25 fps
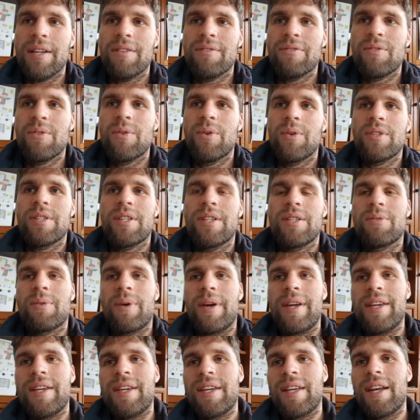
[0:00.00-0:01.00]
Of course, there's a
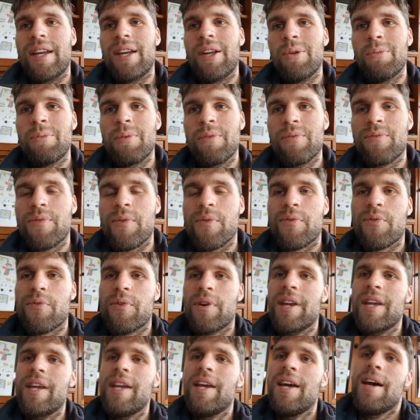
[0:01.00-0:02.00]
way you can get a little bit for
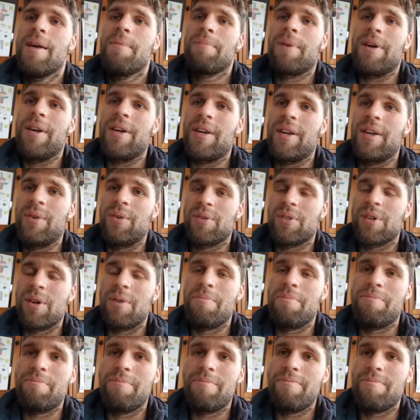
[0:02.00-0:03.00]
free, but you can
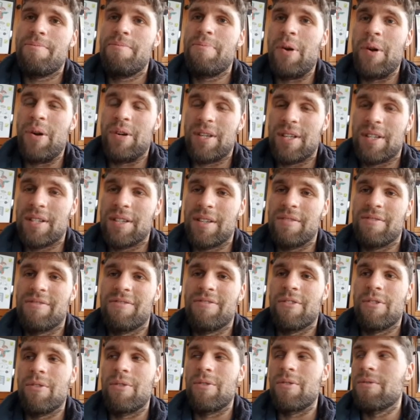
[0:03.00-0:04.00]
also purchase it
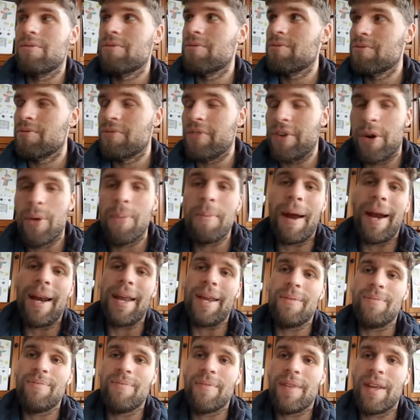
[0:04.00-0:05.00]
for real
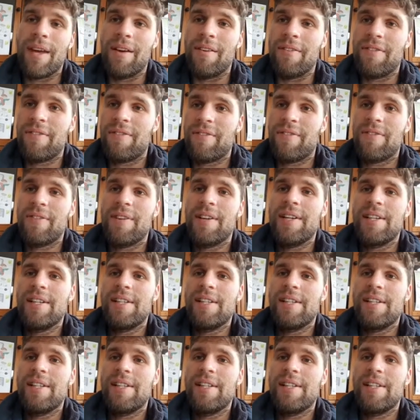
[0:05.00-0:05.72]
money if